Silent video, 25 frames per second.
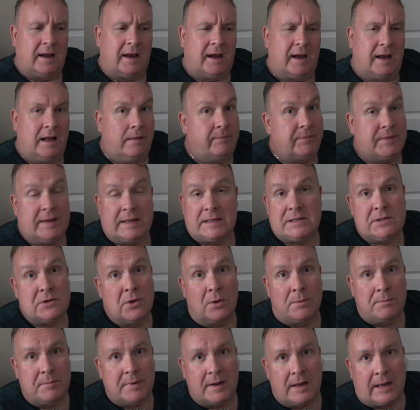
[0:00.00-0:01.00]
Um, that's
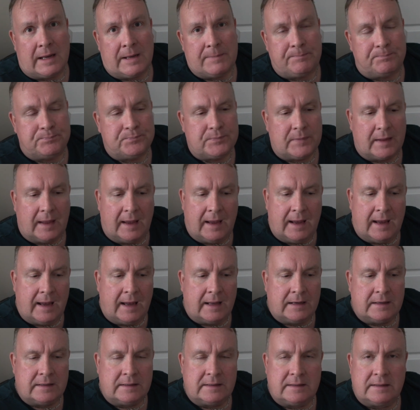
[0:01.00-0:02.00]
not me.
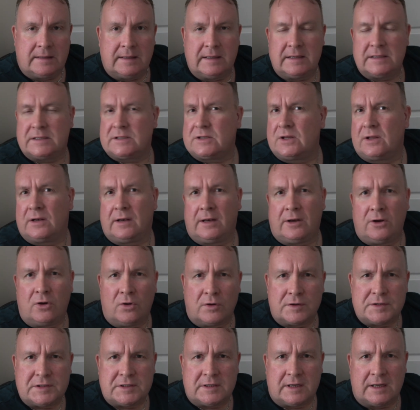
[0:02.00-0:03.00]
And it's certainly
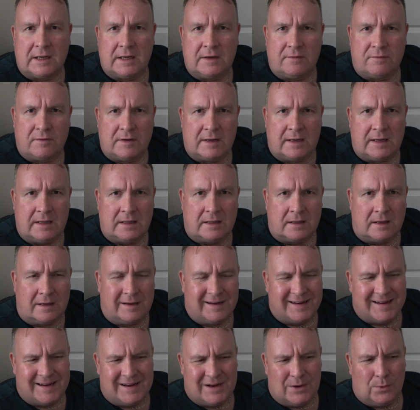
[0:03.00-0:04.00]
not Steve neither.
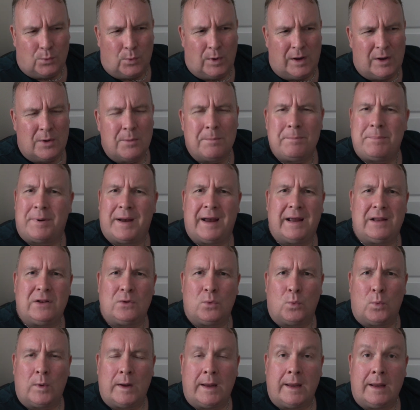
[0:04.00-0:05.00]
We unpacked
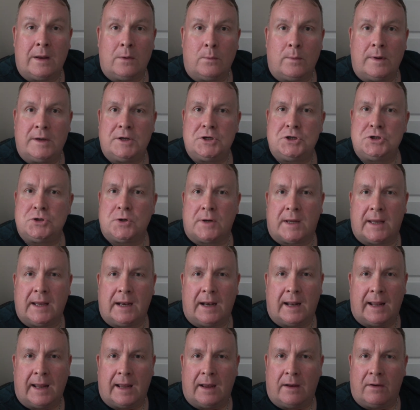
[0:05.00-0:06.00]
the wing, we shook
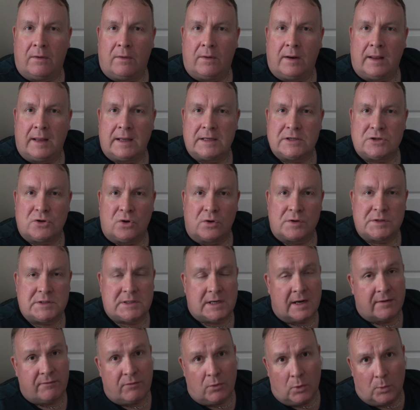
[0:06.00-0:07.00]
it out. It's got
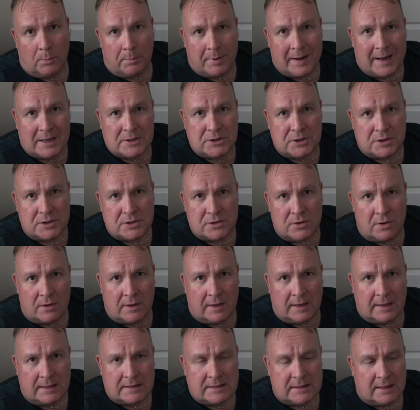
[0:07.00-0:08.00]
several patches on
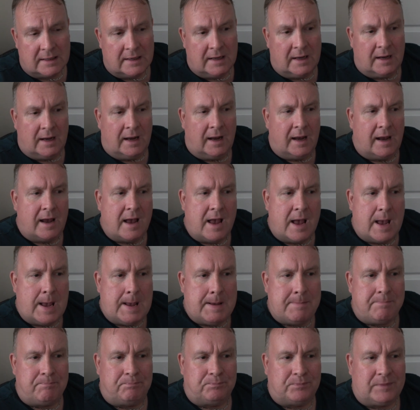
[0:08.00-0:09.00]
it.
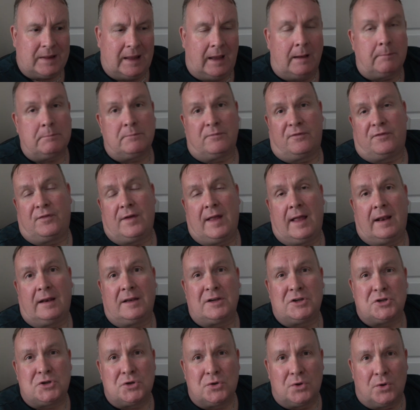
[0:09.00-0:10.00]
Um, I'm
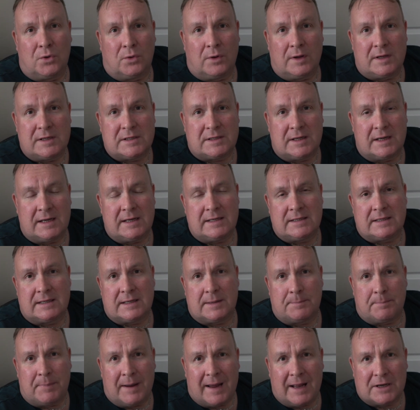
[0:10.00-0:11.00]
fairly sure it's easy
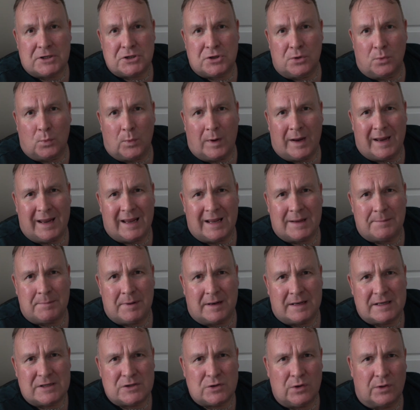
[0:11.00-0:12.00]
to patch a wing,
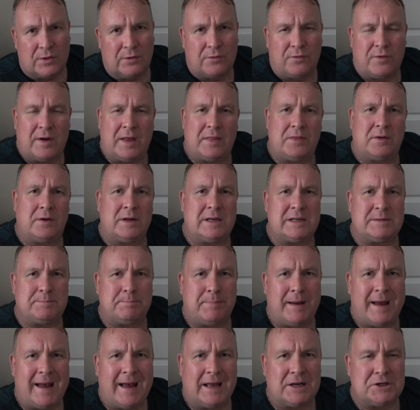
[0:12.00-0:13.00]
but it's not the fact that it's
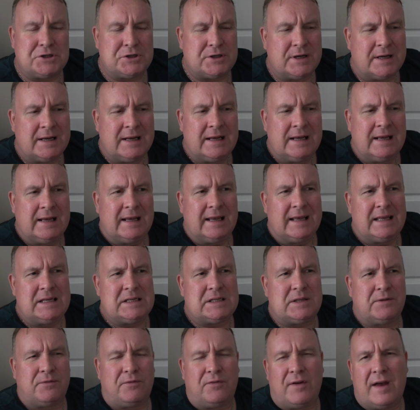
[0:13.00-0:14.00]
patched.
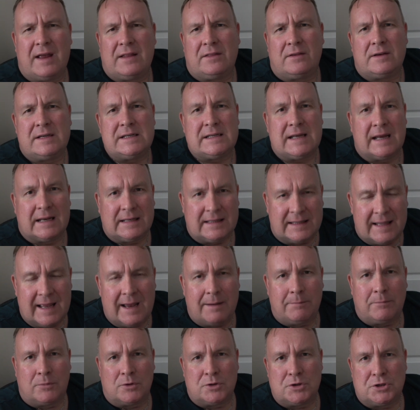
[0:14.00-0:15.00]
It's the fact that it's had
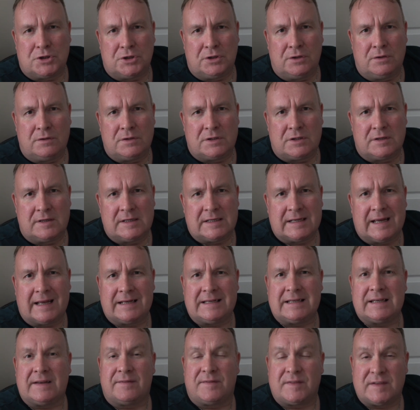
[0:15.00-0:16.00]
that much use. It's
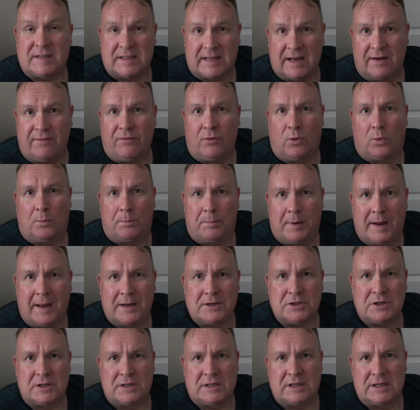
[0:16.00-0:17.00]
had to have several
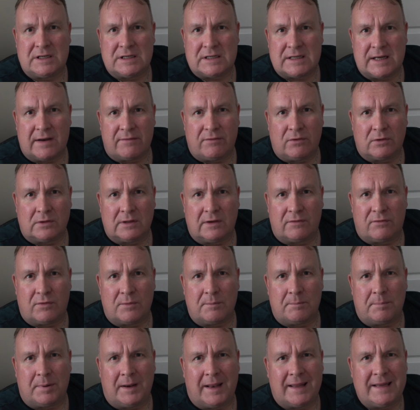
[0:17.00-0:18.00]
patches in several
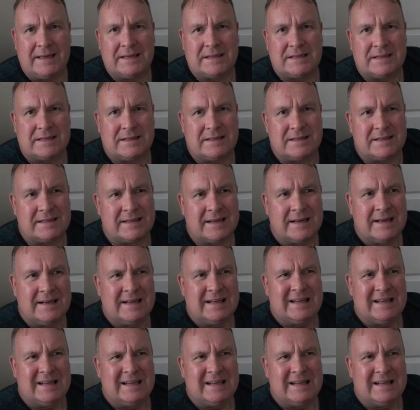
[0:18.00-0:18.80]
different places.